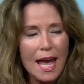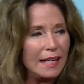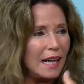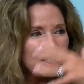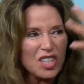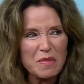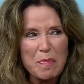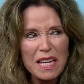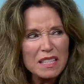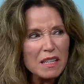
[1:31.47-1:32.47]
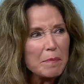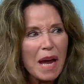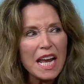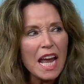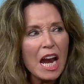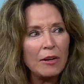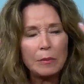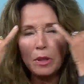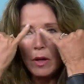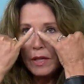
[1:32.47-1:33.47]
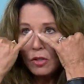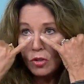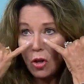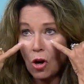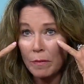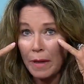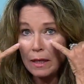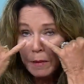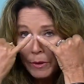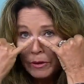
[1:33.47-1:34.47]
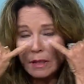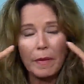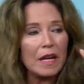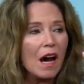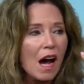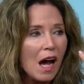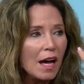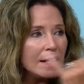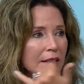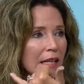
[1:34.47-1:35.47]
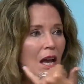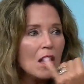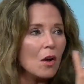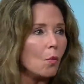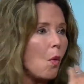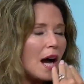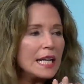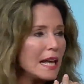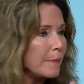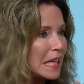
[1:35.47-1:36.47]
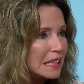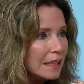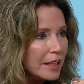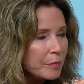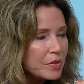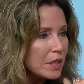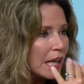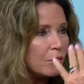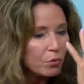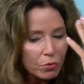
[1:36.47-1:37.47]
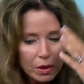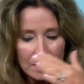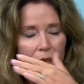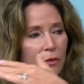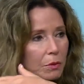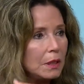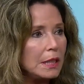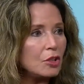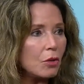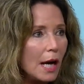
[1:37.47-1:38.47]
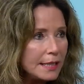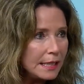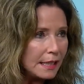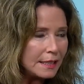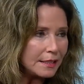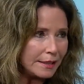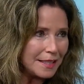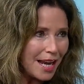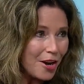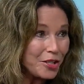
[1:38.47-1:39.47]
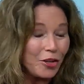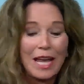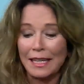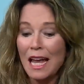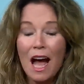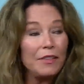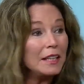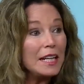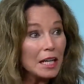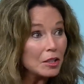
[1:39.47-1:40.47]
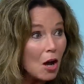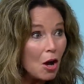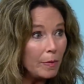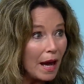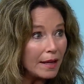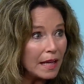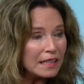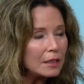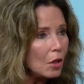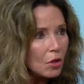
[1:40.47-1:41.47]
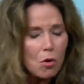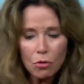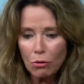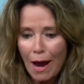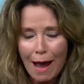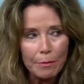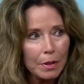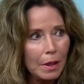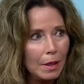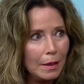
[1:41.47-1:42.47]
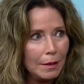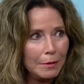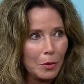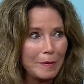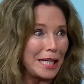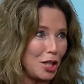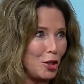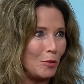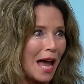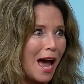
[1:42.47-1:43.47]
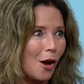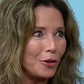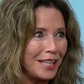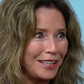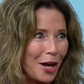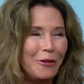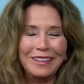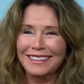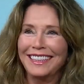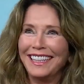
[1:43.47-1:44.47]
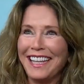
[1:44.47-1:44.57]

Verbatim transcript: And I just messed up my hair and I put all this dark makeup underneath my eyes. I whited out my lips and really, really tried to get into this character. And then I got a call back and I thought, oh crap what am I going to do now? you know, do this.